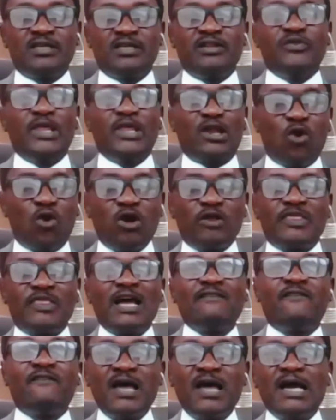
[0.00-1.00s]
The court
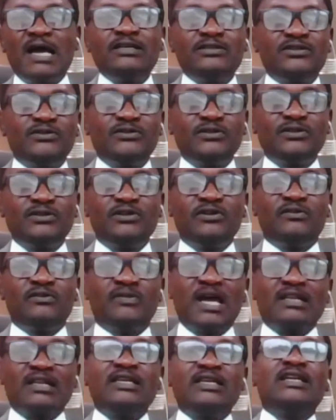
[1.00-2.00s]
have held
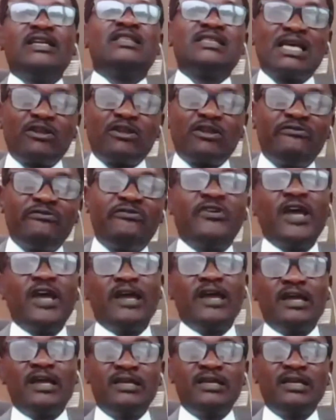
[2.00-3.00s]
that it is an
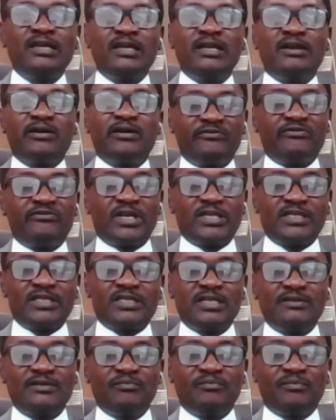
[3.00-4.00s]
unfair
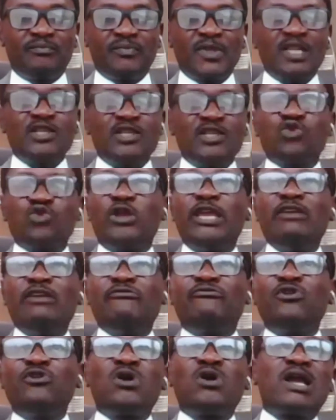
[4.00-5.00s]
reference. So
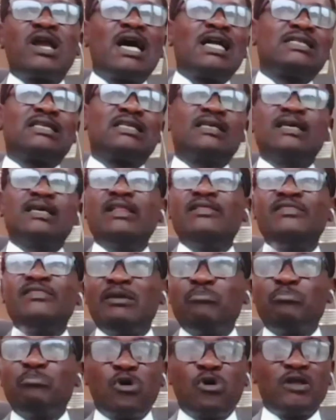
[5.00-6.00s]
if you look at
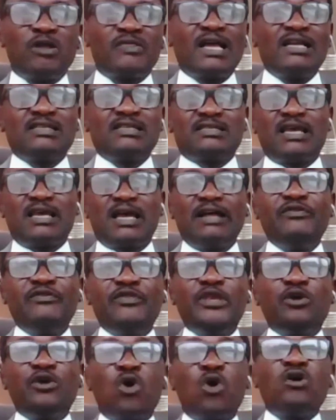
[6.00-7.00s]
the importance and
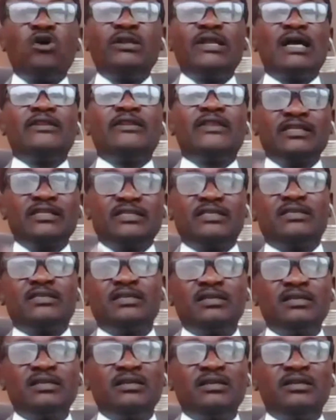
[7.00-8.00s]
the role that these
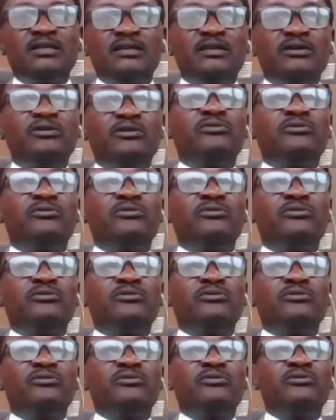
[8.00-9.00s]

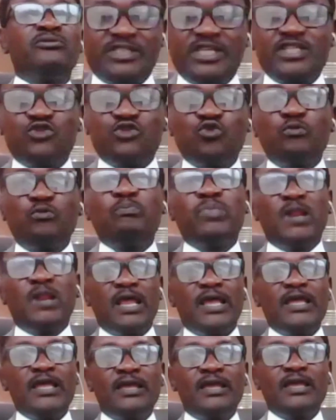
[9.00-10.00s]
references do
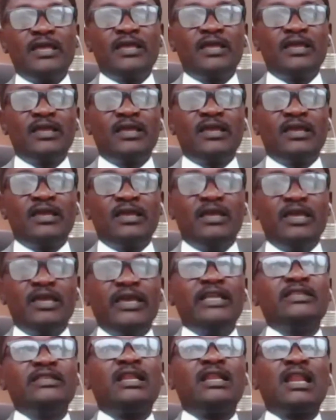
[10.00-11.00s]
play
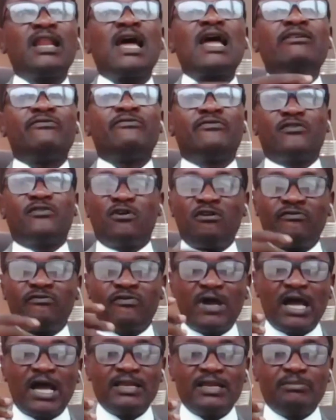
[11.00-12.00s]
in the life of
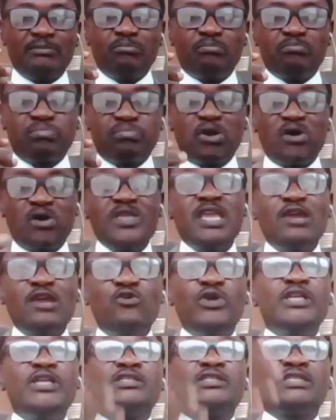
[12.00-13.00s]
an employee who
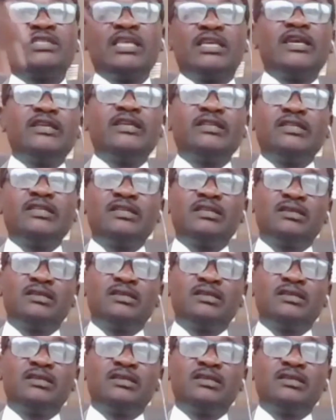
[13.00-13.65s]
is seeking